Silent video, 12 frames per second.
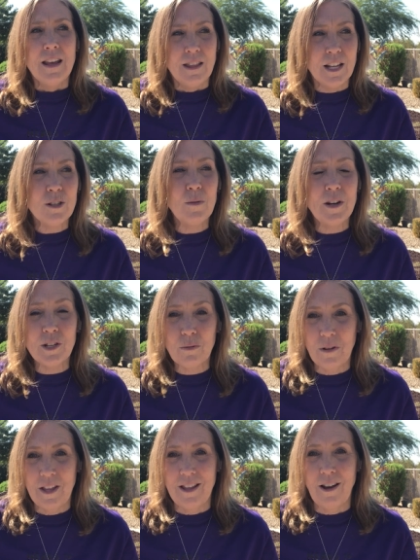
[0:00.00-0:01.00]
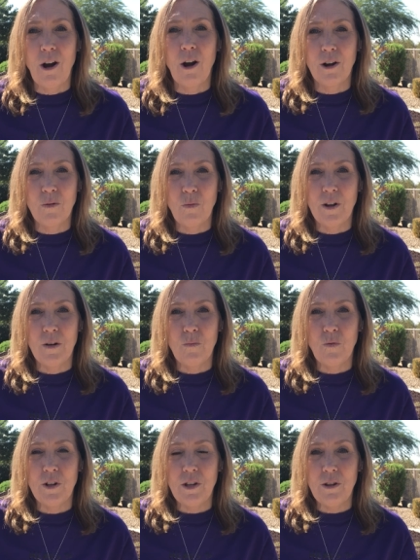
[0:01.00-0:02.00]
this one is really the hard one
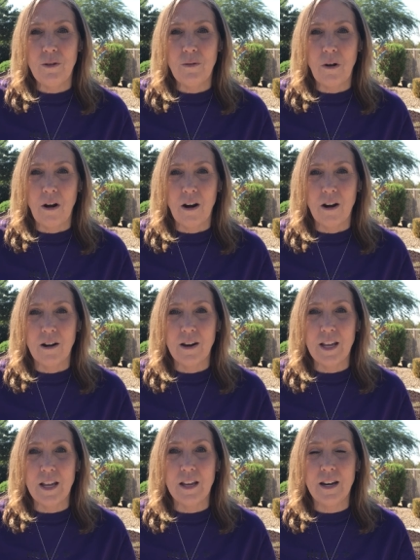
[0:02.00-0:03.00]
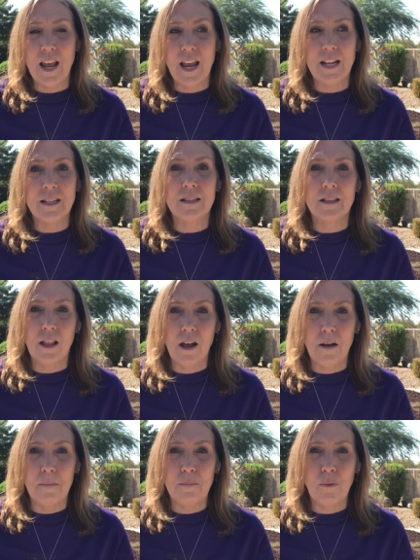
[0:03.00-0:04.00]
when you are in a
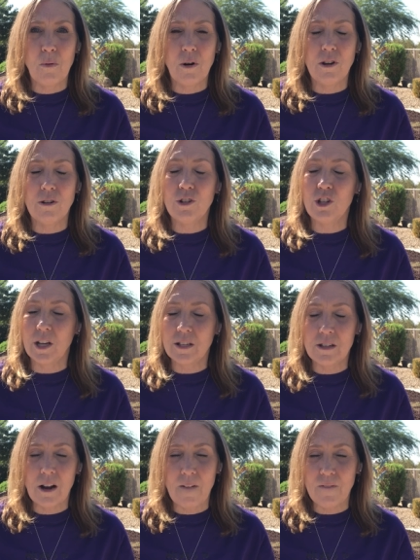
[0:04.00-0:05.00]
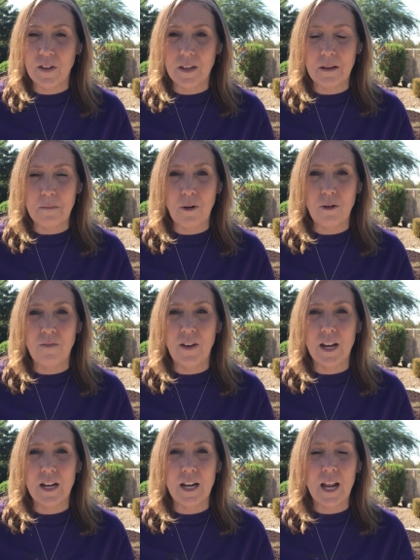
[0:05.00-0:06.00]
slump or you're just not feeling
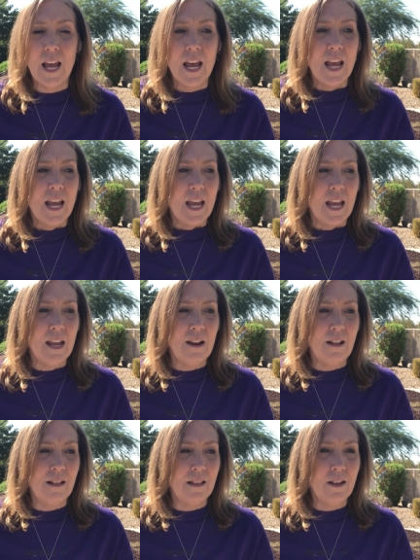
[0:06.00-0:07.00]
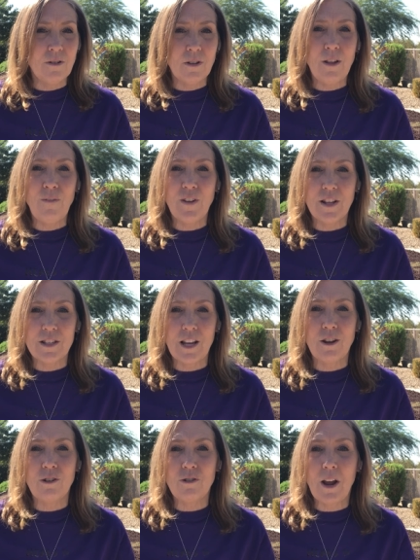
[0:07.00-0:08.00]
motivated. It literally feels like you're